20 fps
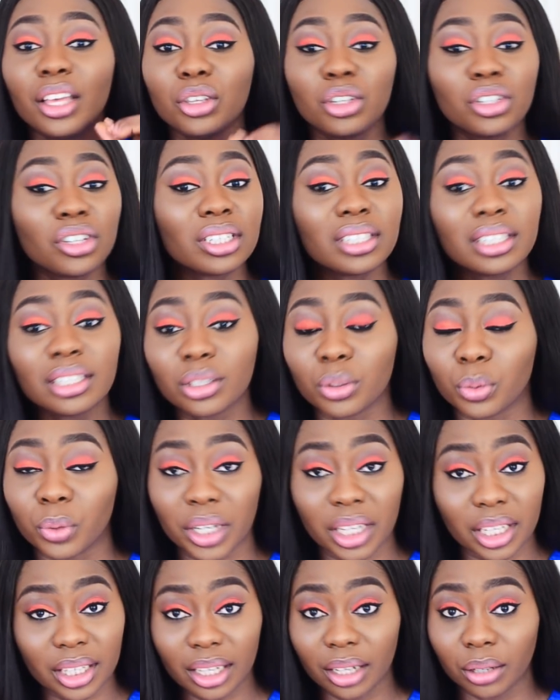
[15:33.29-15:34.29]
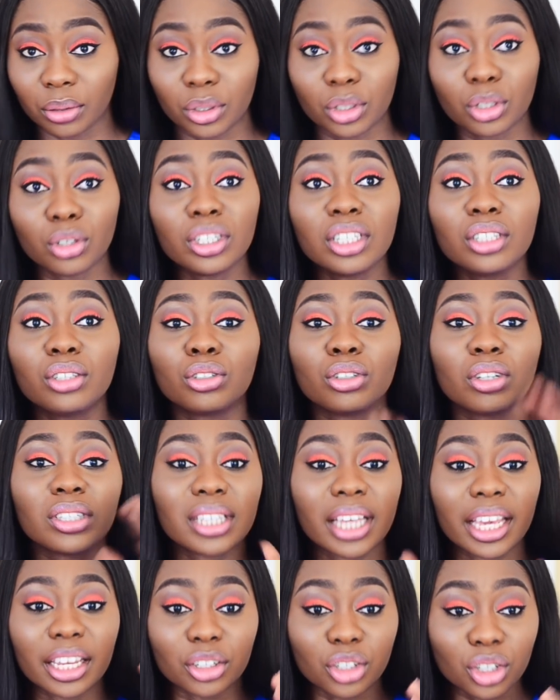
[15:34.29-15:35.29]
You just need to work it out. You need to
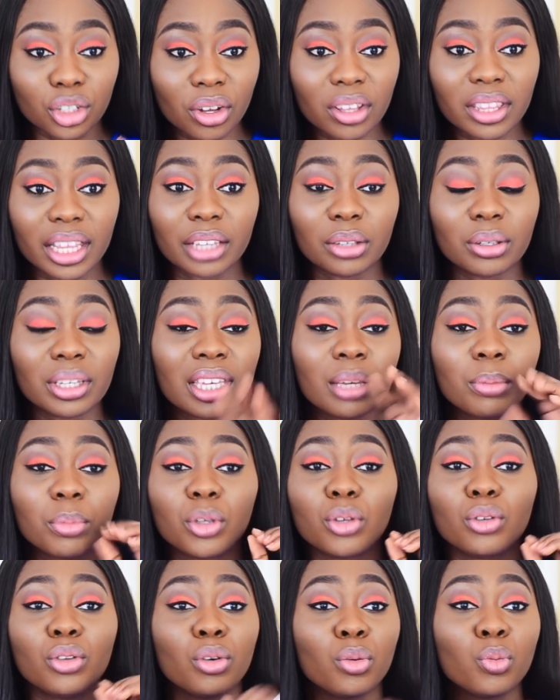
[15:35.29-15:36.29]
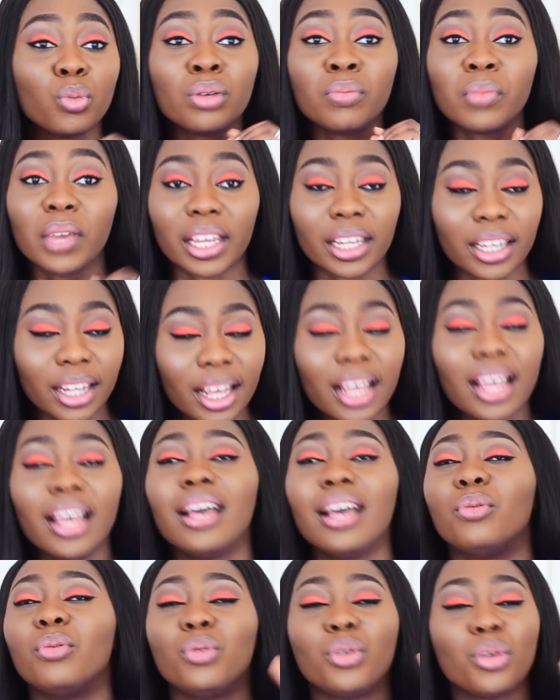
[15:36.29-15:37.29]
just ensure that you keep, you know, women,
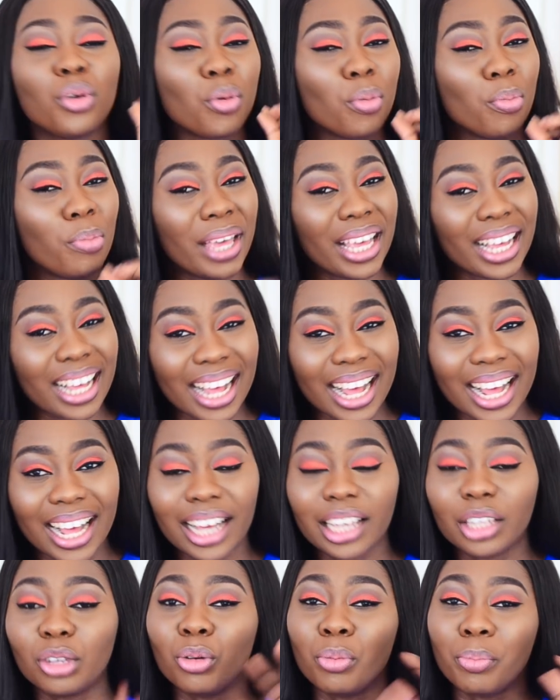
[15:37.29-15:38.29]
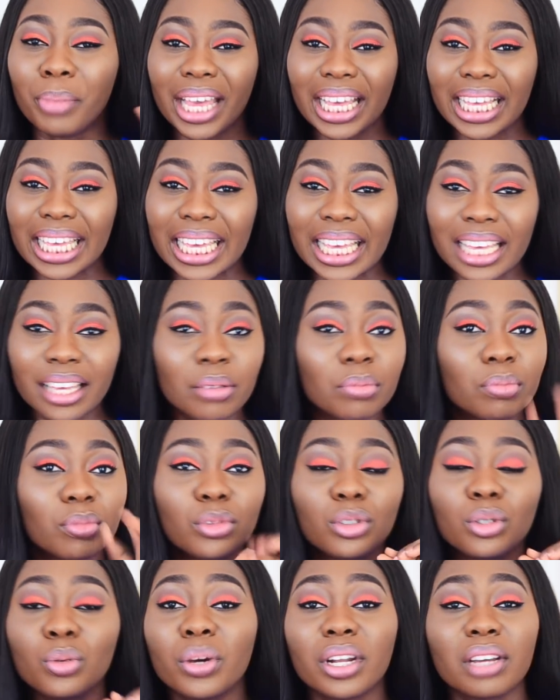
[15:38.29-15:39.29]
you beg her, you beg
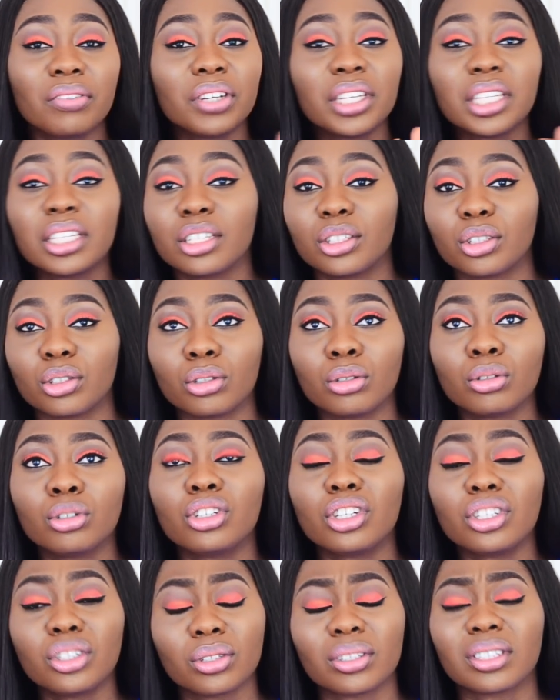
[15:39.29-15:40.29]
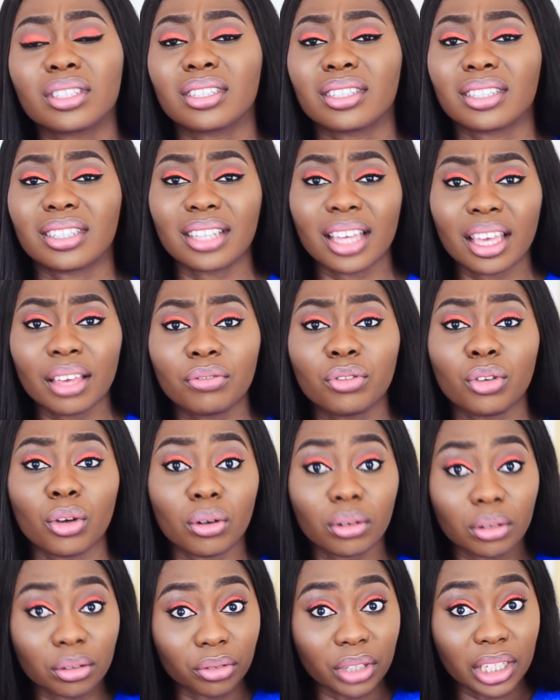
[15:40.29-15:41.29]
him, do whatever you need to do just to save
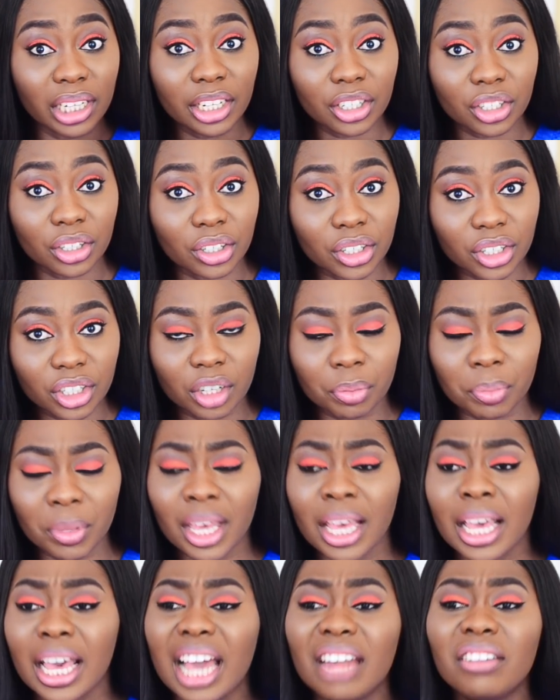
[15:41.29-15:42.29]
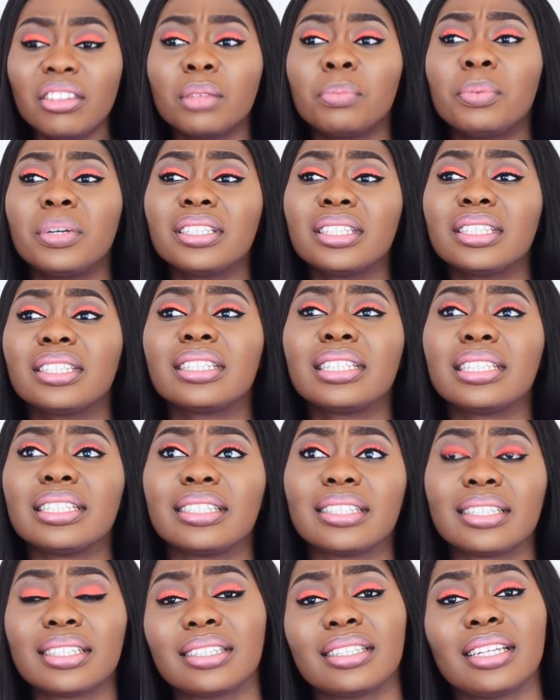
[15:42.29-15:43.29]
your relationship. And if the person still
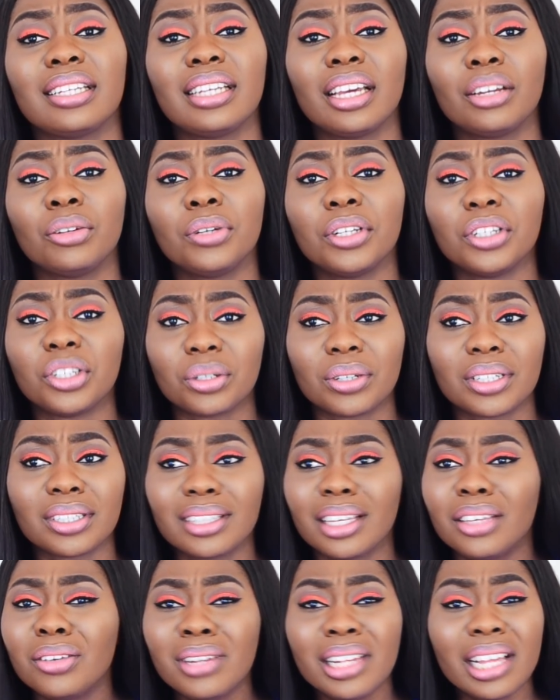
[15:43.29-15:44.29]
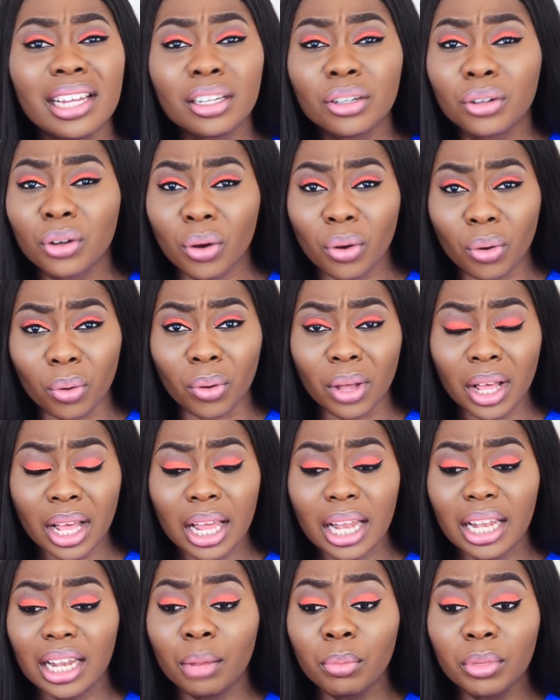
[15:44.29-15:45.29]
insists that they are not interested, you let it go.
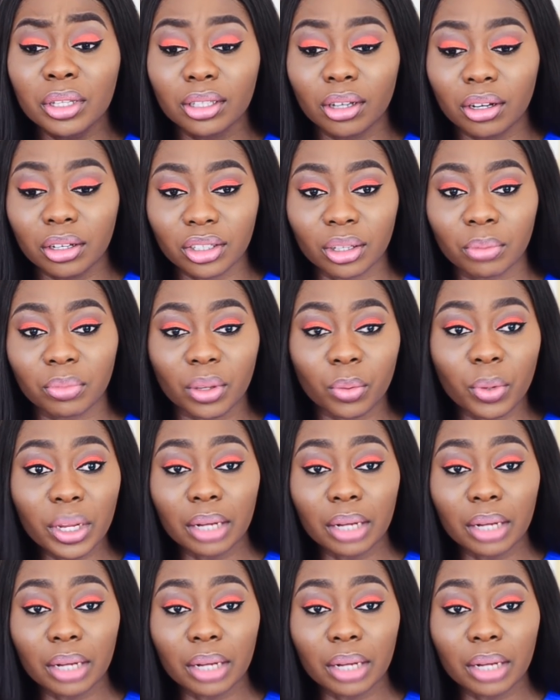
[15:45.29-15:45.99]
Let me tell you something.